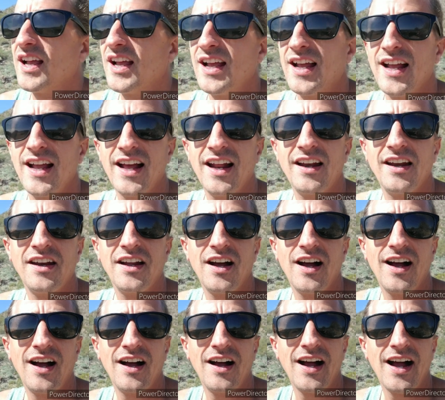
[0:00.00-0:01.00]
and
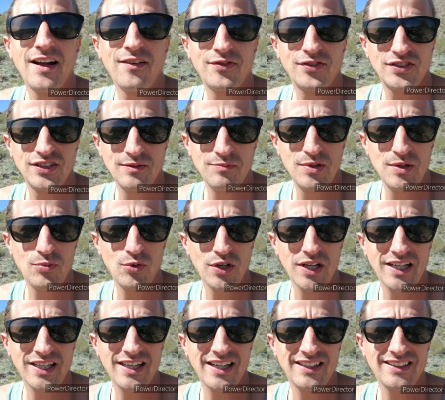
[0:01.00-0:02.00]
uh, I've seen people
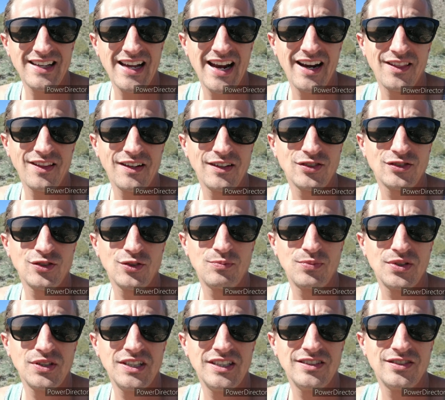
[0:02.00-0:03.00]
get kicked out of there, so
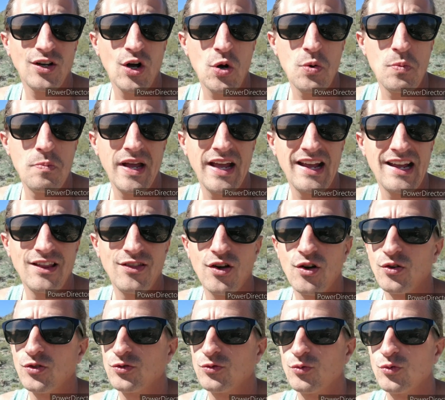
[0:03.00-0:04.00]
please obey
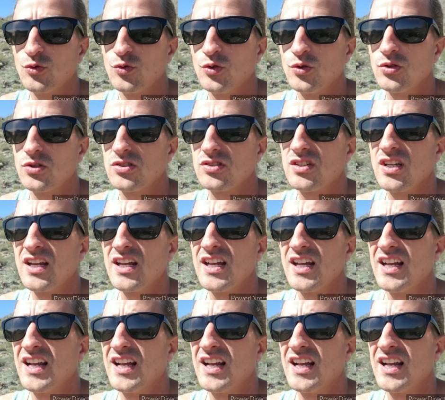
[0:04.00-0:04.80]
those rules.